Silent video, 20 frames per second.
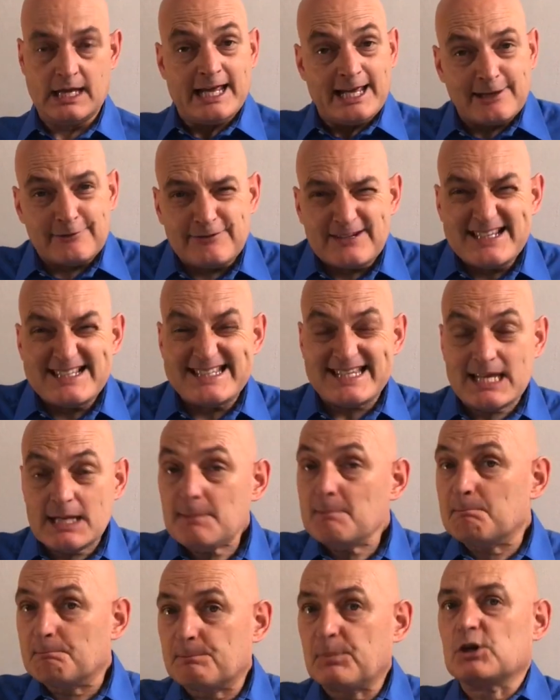If it is
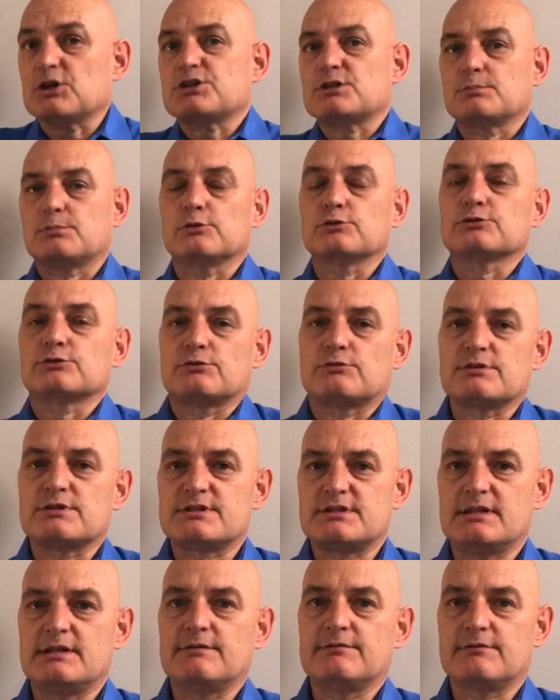impossible to
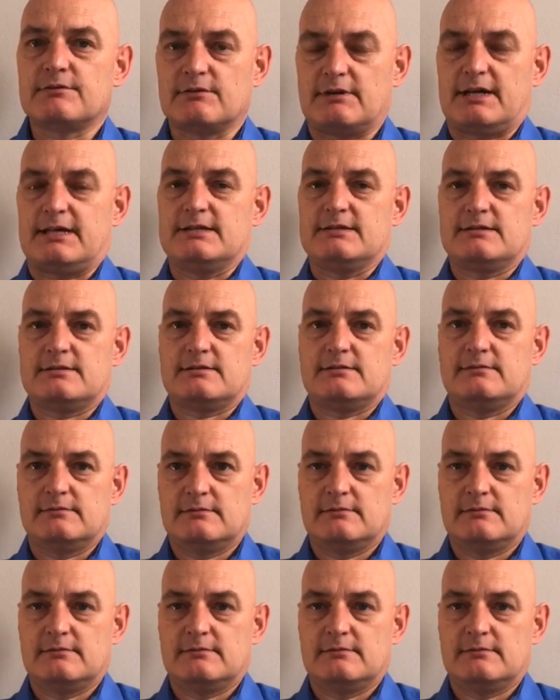receive grace